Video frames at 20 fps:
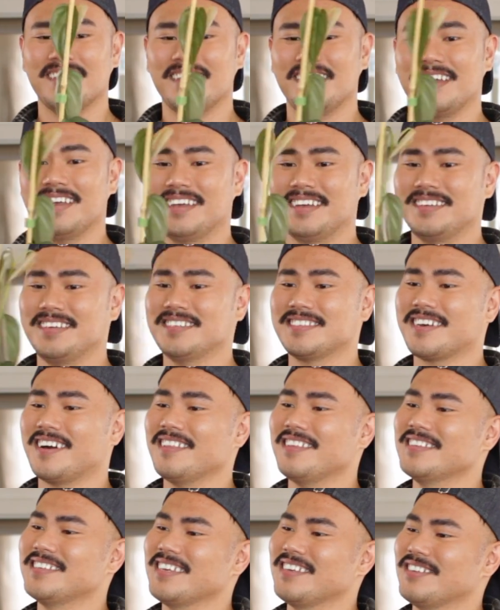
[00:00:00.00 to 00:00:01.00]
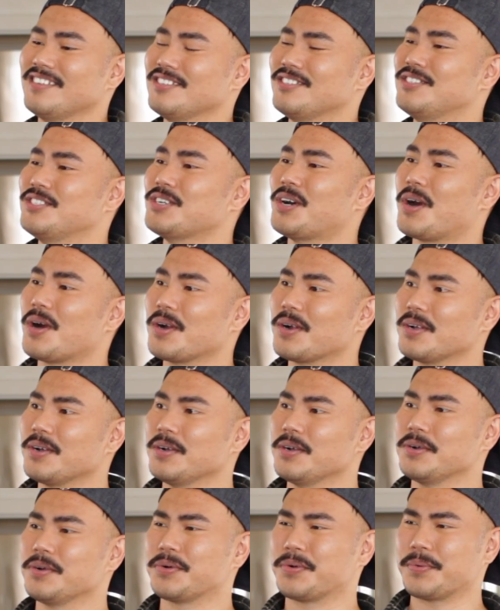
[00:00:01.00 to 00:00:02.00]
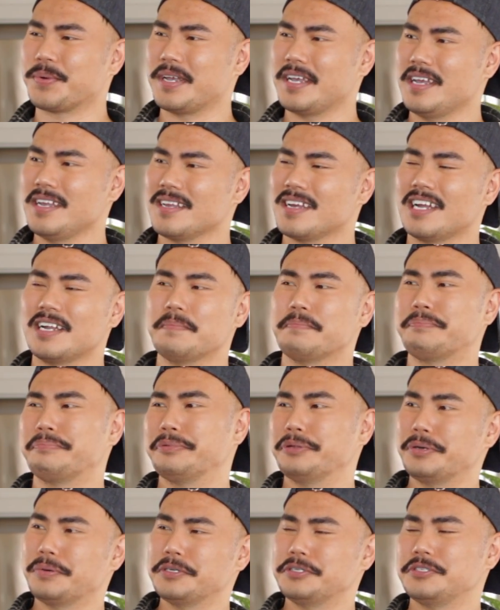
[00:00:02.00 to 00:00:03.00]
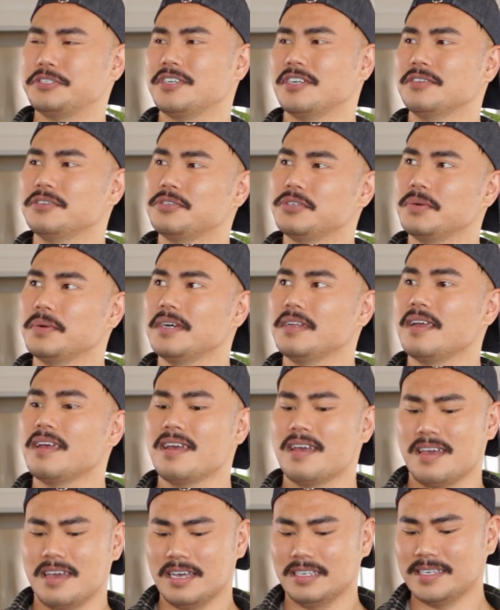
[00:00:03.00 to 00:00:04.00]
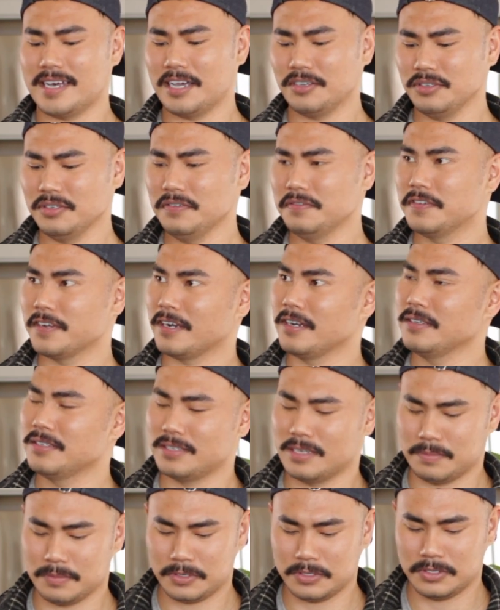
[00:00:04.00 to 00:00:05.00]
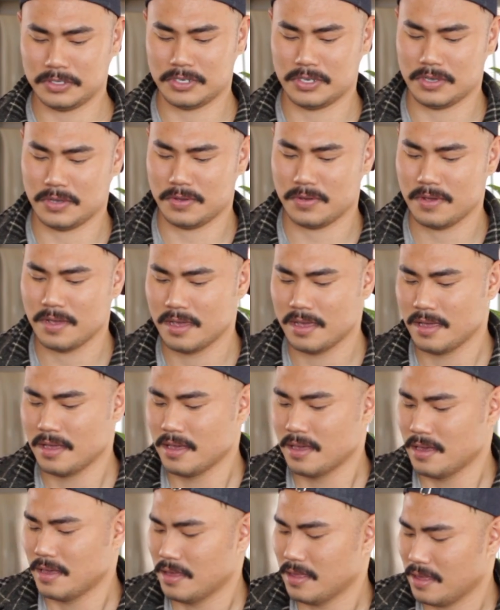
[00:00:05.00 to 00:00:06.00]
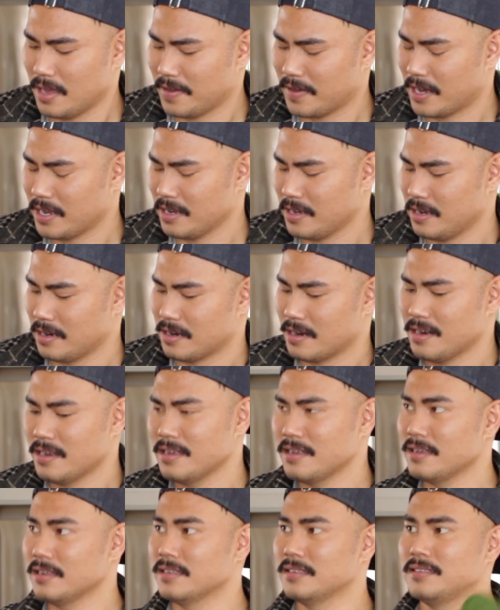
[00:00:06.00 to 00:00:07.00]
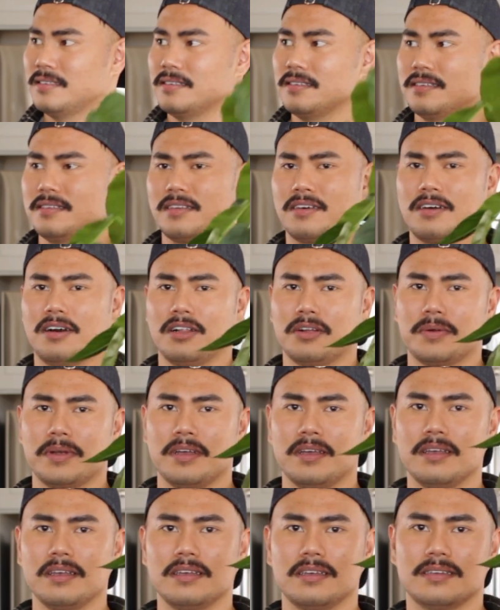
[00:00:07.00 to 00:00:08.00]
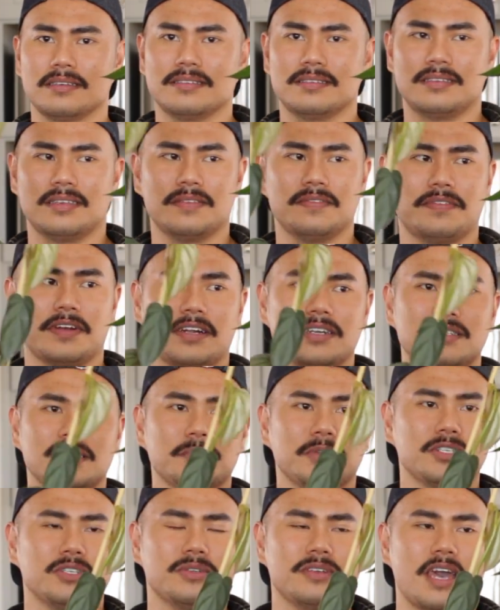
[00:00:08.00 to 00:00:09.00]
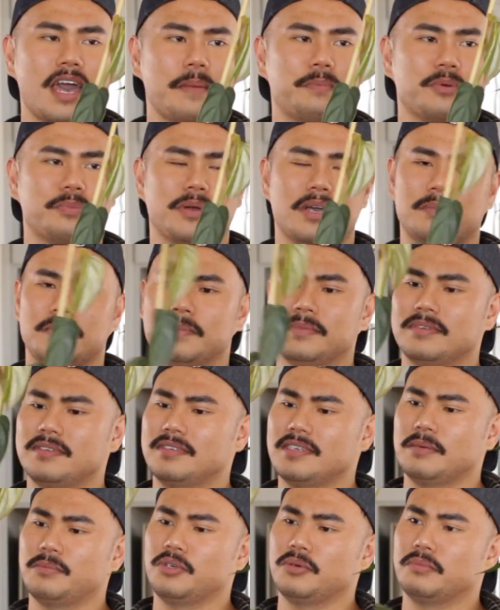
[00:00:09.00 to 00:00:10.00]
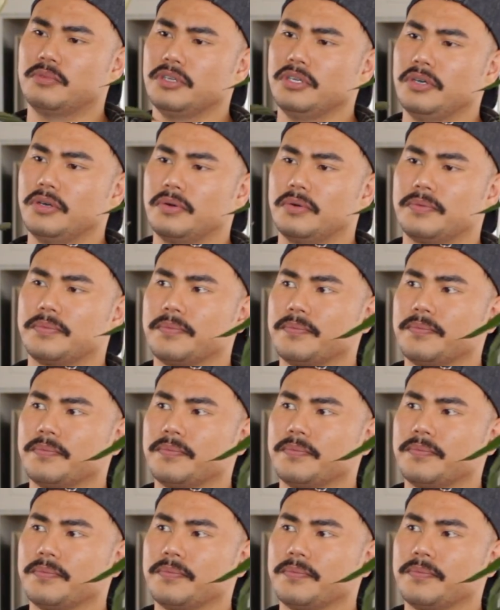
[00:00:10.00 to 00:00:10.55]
And it's got this like dark green kind of bluish tinge to it. It's actually very similar to, I got it here, is the coloring is very similar to an Epipendens Cebu blue.